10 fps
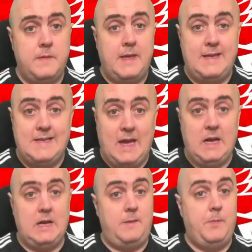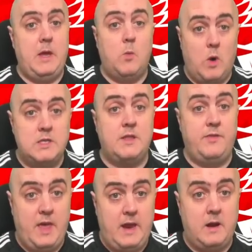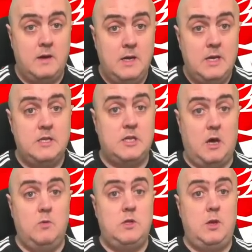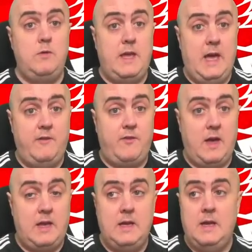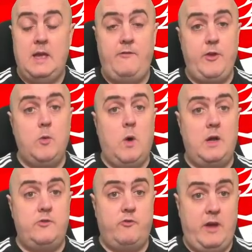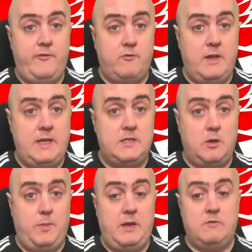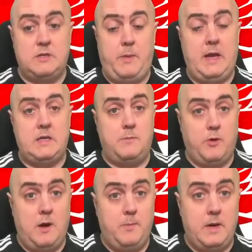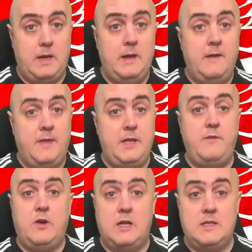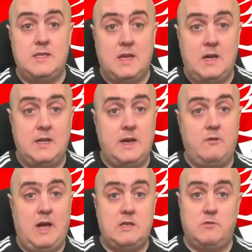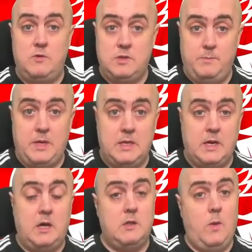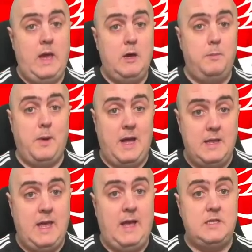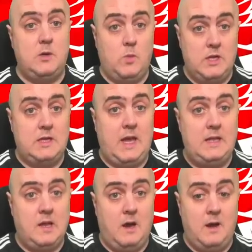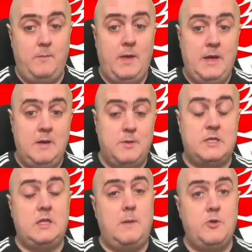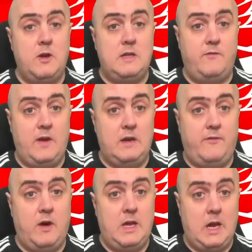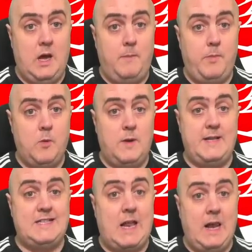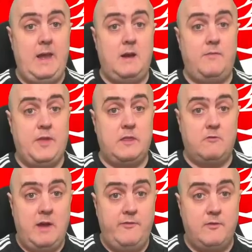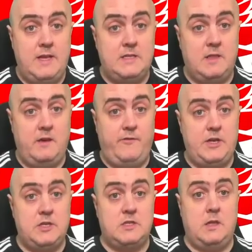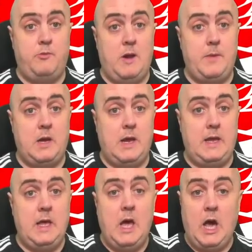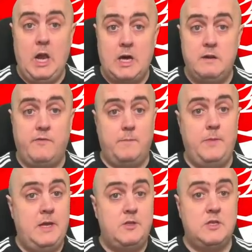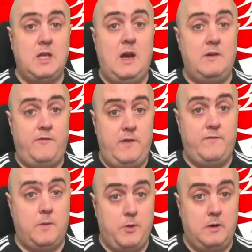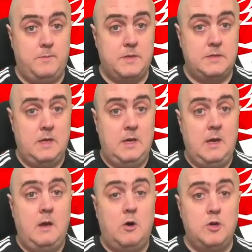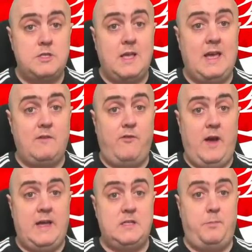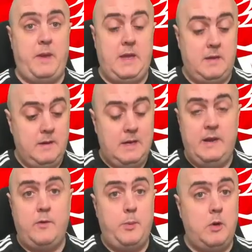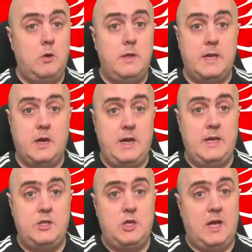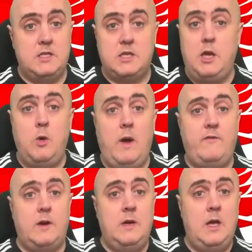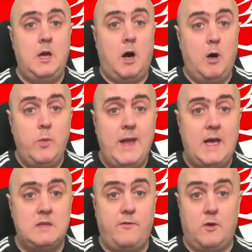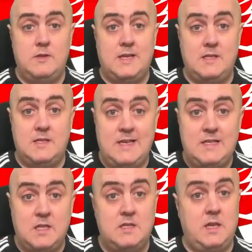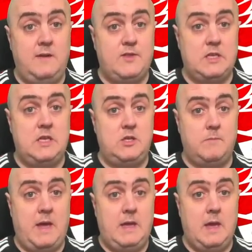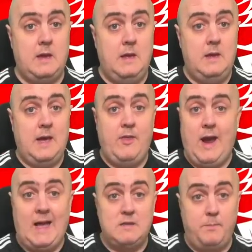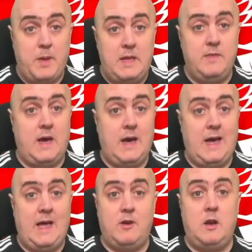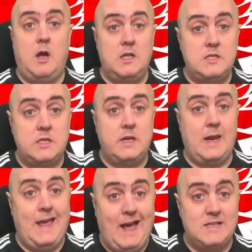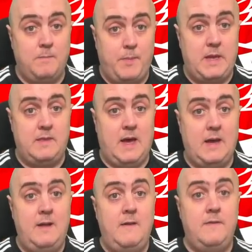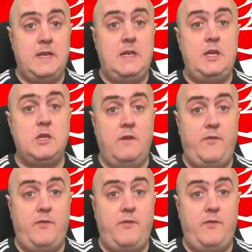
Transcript: Exactly. It wasn't there. So, to the FA, if you want referees to be respected properly, then you've got to start at the grassroots and build it all the way up. And yes, it will take time, but stop trying to vilify Klopp when it's clear that the referees and the officials in the Premier League, a lot of them, just aren't fit for purpose. Us as fans, be it Liverpool, United, Chelsea, whoever, all we ask for is consistency of decision making. And there hasn't been that. And there constantly hasn't been that. The addition of